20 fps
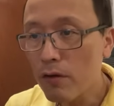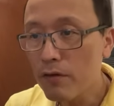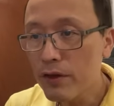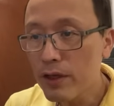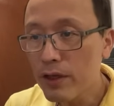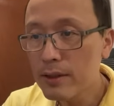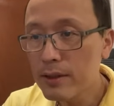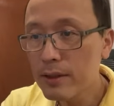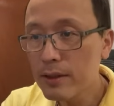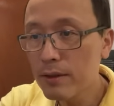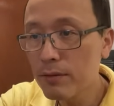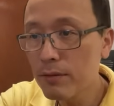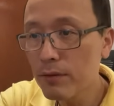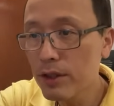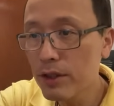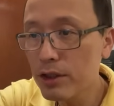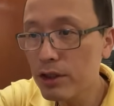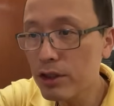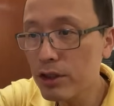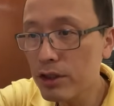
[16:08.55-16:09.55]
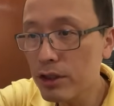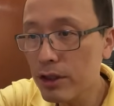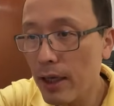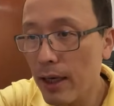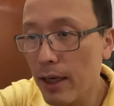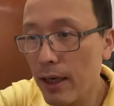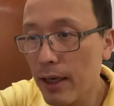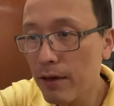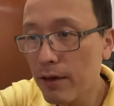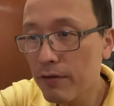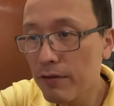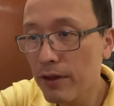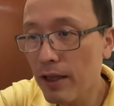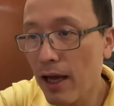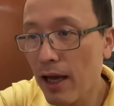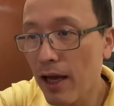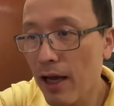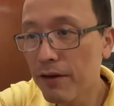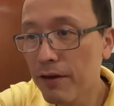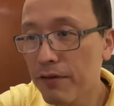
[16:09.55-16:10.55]
visa reach end of
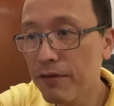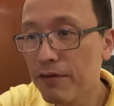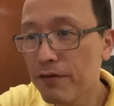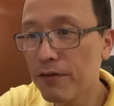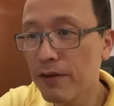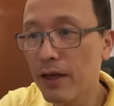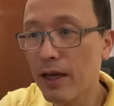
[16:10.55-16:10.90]
life